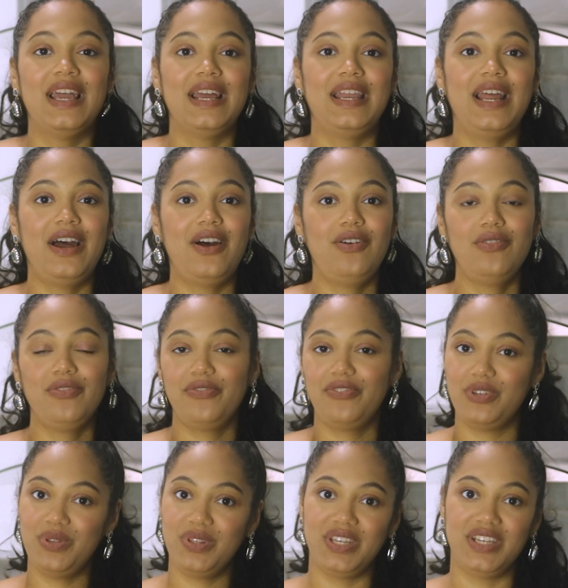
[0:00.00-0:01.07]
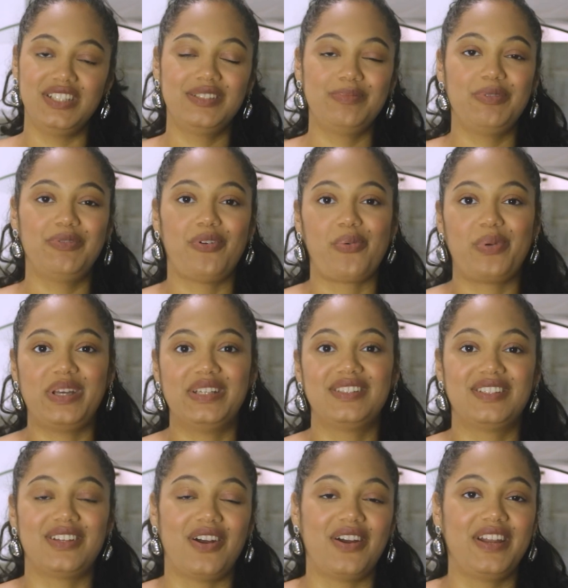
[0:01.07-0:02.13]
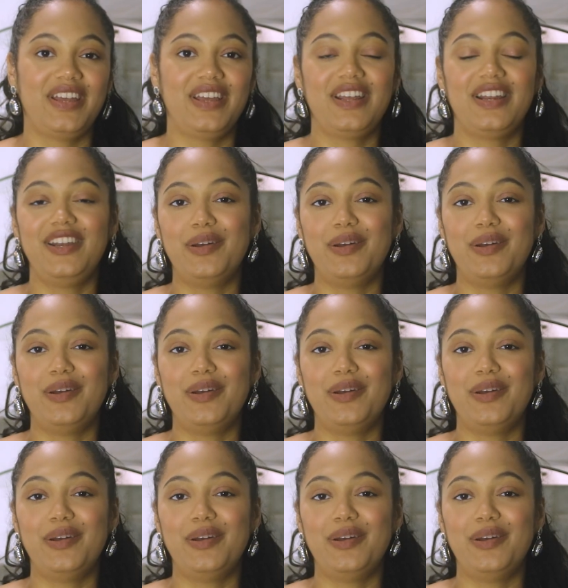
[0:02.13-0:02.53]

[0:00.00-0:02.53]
Now, few things before we get started.